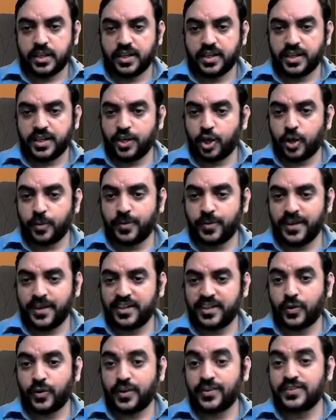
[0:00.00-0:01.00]

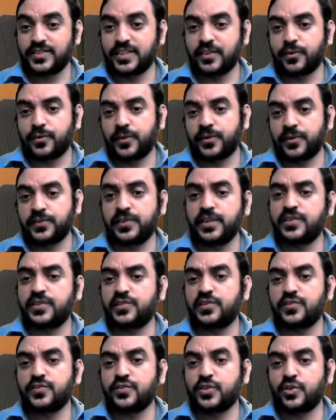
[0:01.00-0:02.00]
denominator
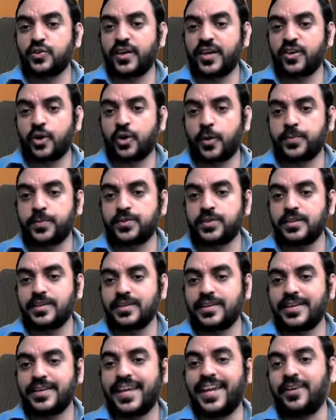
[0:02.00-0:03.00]
1716. So you get option
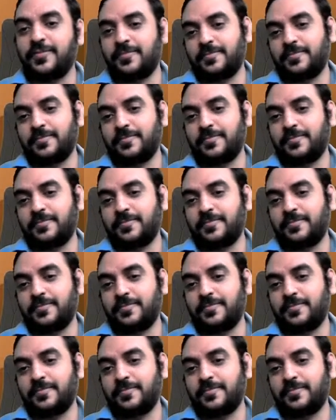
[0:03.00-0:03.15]
A.